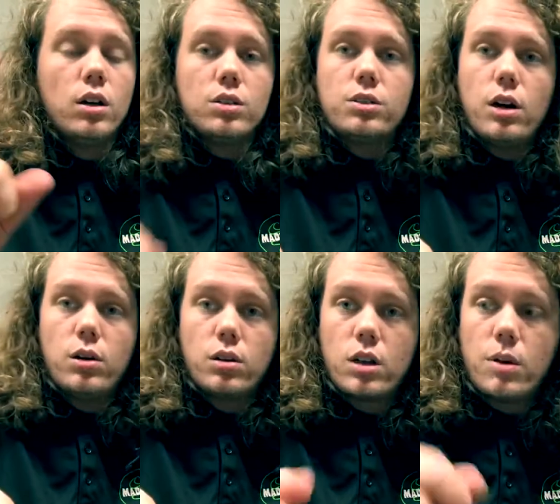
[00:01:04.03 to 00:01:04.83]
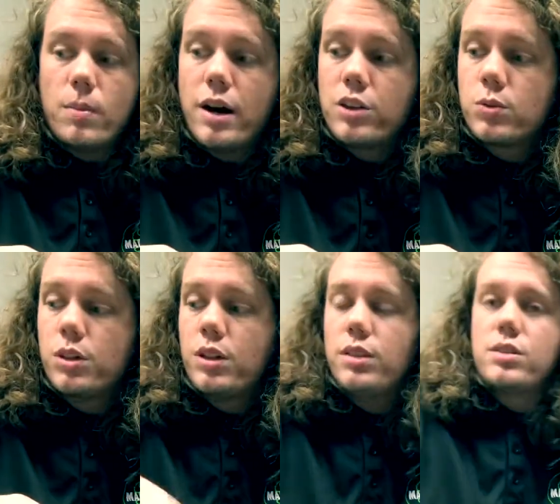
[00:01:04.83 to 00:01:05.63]
So, come on by this
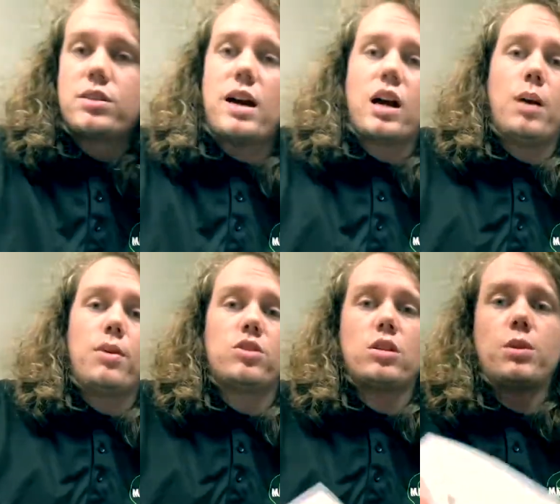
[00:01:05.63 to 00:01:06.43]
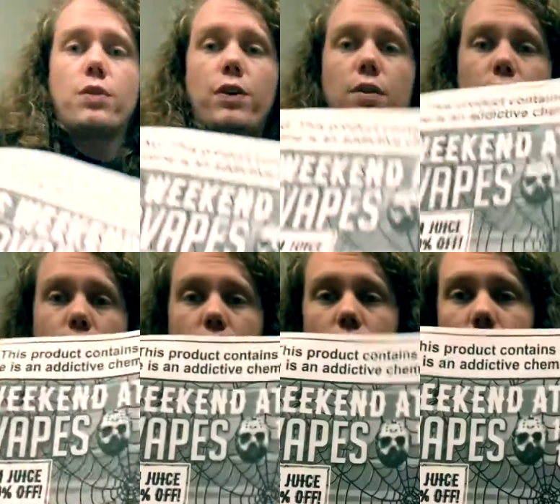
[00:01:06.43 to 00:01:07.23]
weekend, stock up on some of your favorite
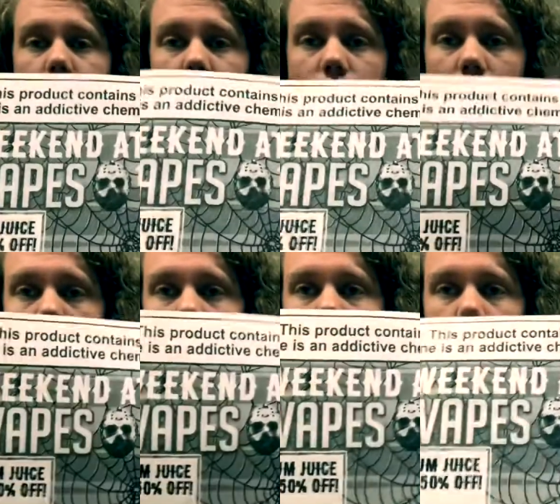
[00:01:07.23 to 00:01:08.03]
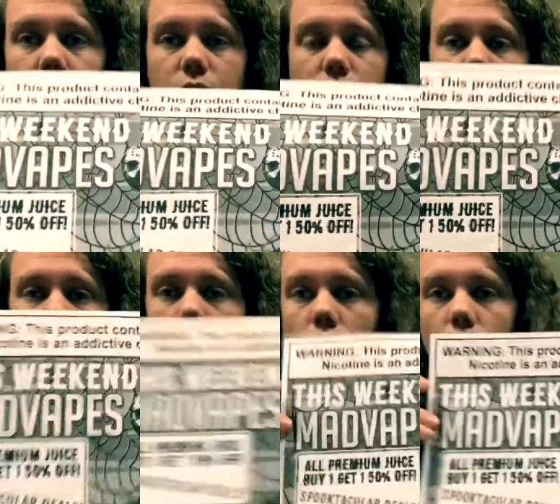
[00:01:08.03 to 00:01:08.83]
flavors. This
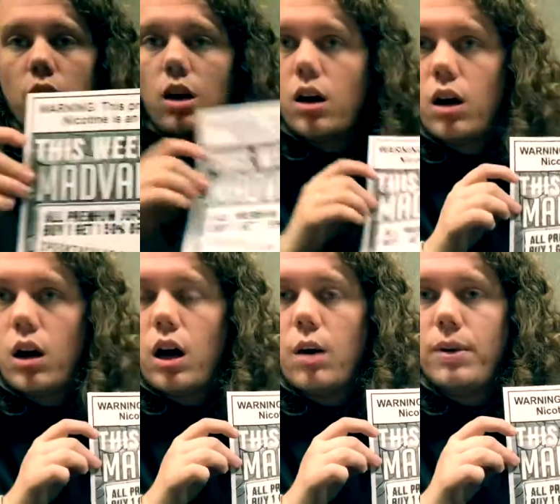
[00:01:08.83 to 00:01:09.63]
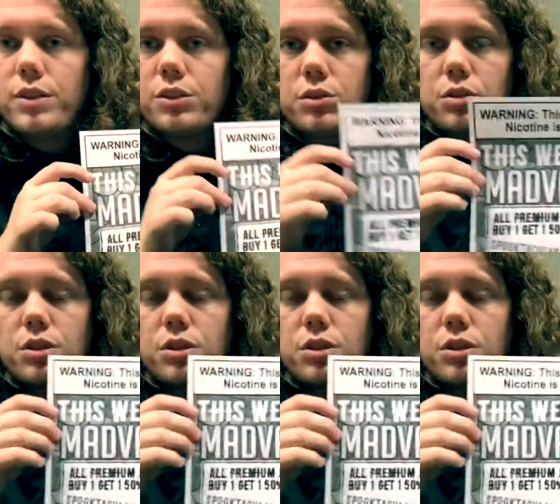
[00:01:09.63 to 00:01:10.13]
is our best juice